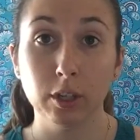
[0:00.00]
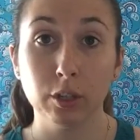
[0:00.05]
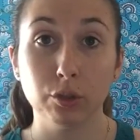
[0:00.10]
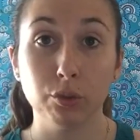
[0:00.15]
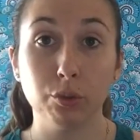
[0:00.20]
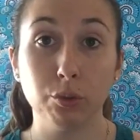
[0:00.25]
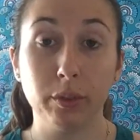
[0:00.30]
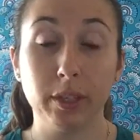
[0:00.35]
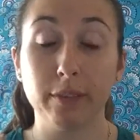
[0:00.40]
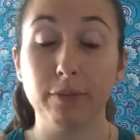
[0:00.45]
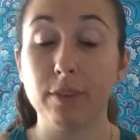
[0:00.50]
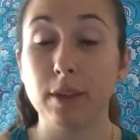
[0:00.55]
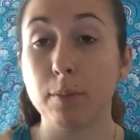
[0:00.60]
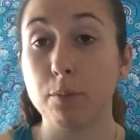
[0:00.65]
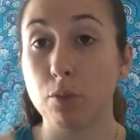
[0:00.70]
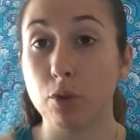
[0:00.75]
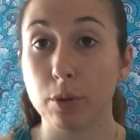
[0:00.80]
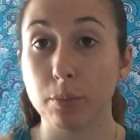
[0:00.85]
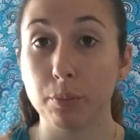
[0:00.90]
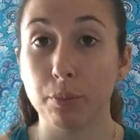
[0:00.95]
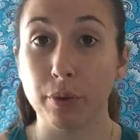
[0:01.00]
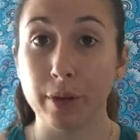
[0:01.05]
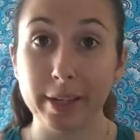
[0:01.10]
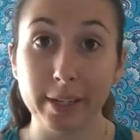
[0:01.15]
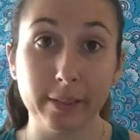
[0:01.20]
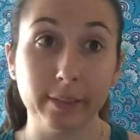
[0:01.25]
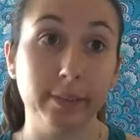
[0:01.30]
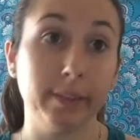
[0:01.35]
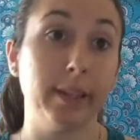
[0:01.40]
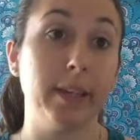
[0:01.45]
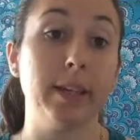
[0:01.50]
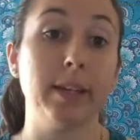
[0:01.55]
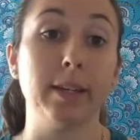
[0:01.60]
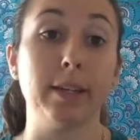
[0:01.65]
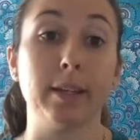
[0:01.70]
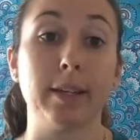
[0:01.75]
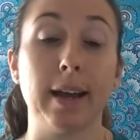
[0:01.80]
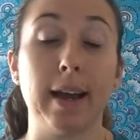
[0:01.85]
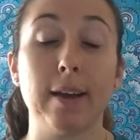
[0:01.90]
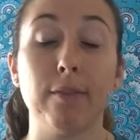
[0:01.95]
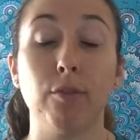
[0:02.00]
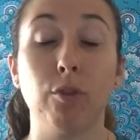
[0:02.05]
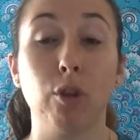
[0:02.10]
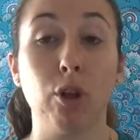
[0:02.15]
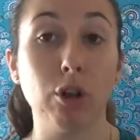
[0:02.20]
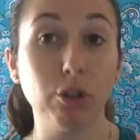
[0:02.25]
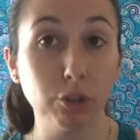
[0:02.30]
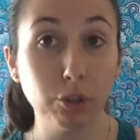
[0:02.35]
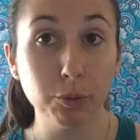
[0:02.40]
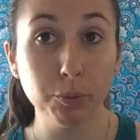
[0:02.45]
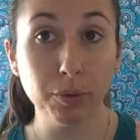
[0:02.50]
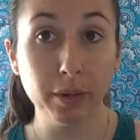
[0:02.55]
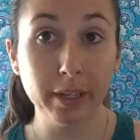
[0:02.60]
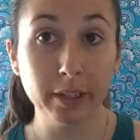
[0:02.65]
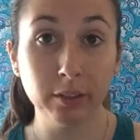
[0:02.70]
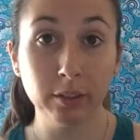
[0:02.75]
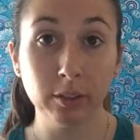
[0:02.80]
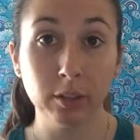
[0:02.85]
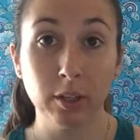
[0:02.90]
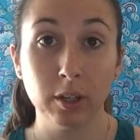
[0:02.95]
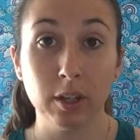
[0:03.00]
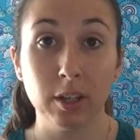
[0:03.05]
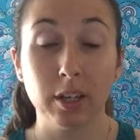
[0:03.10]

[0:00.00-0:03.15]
to give them more breaks and have longer breaks,